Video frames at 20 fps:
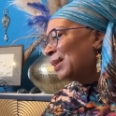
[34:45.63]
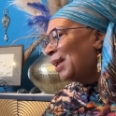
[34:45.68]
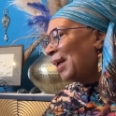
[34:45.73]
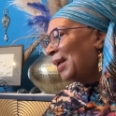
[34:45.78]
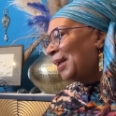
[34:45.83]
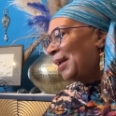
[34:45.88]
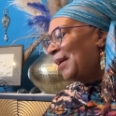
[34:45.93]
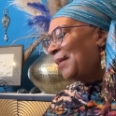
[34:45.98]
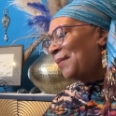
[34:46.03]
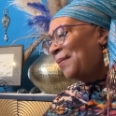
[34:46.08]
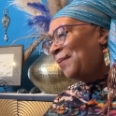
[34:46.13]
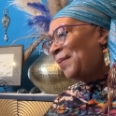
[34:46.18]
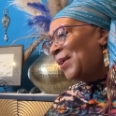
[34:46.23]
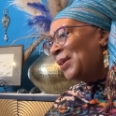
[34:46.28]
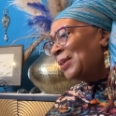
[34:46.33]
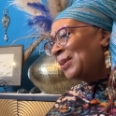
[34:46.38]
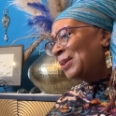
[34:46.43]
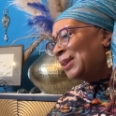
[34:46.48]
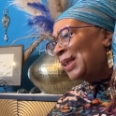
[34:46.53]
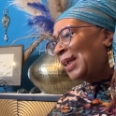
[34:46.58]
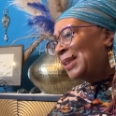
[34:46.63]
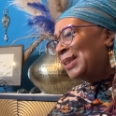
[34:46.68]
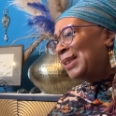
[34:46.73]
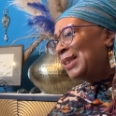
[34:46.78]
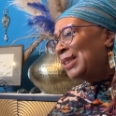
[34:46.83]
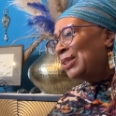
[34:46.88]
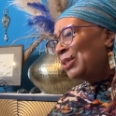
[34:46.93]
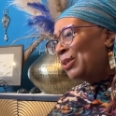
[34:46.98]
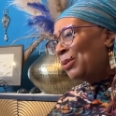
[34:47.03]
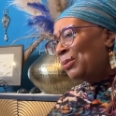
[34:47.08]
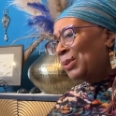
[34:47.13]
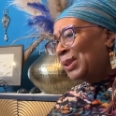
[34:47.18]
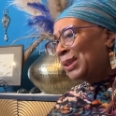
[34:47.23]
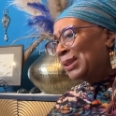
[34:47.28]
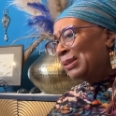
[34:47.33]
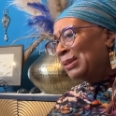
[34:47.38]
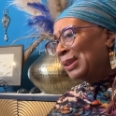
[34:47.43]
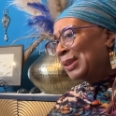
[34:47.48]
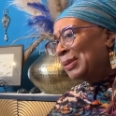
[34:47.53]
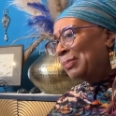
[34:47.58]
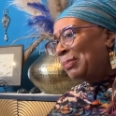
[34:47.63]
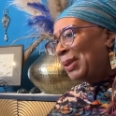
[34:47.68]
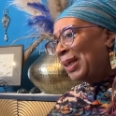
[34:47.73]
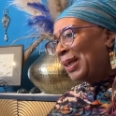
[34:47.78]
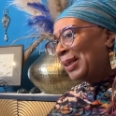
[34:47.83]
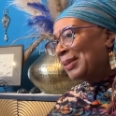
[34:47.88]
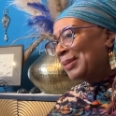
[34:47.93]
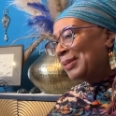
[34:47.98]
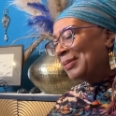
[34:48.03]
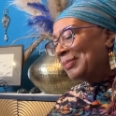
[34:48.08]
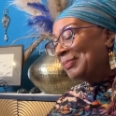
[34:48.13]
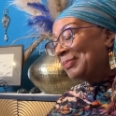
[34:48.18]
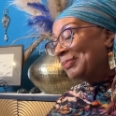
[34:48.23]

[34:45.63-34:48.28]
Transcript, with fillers: like at first I didn't know what to expect.